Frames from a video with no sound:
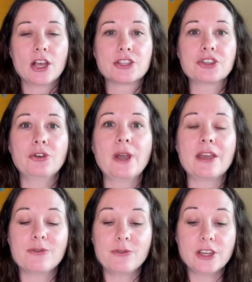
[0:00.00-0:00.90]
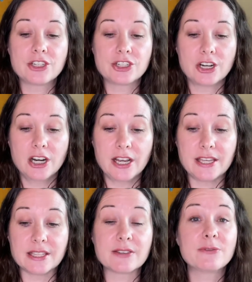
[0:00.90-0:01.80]
So a fixture
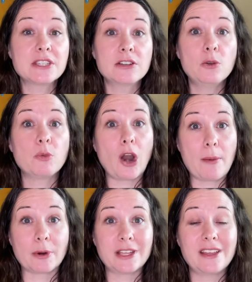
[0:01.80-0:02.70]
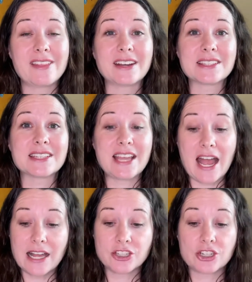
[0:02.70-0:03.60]
is physical property that is
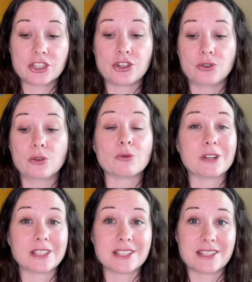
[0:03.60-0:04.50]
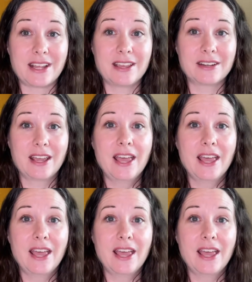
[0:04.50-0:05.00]
attached to real estate.